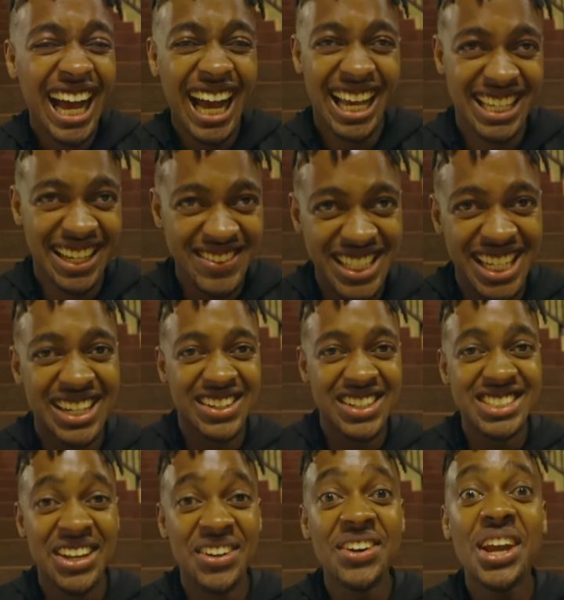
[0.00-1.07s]
I kept telling
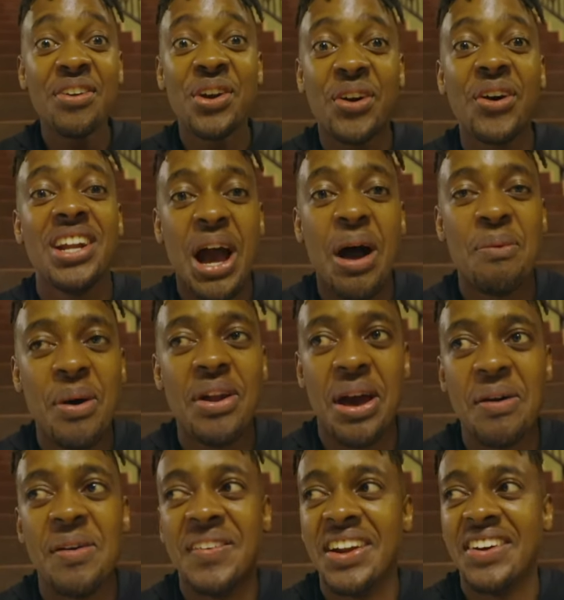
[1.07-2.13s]
Christian, okay, record now, I
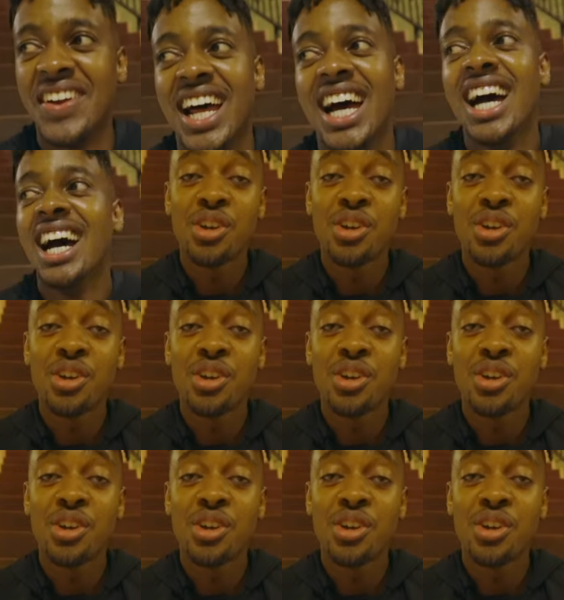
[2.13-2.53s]
wanna.